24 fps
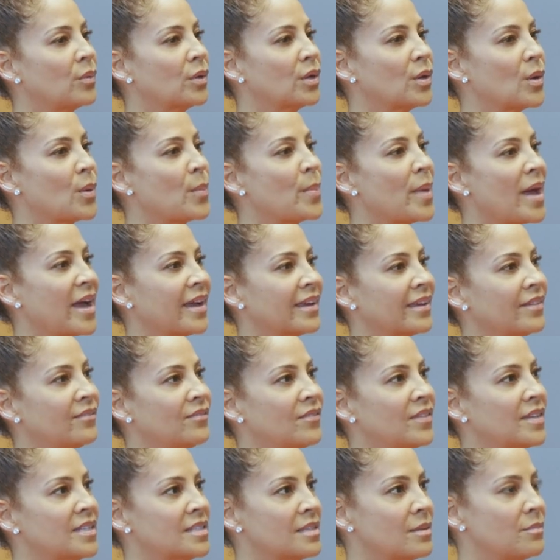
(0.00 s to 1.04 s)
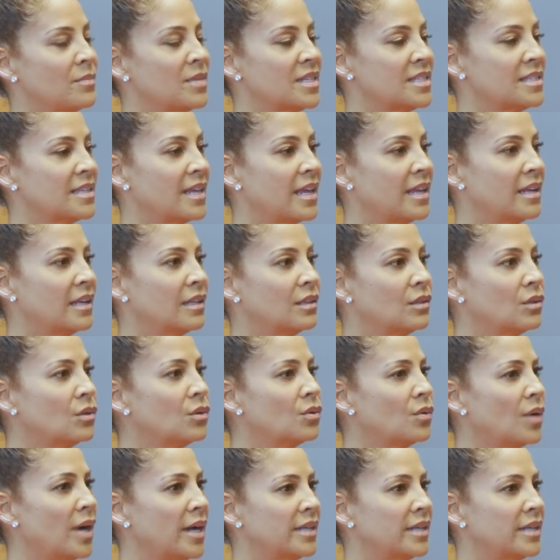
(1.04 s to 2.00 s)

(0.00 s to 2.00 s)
would go back and visit Miss Annie Lou,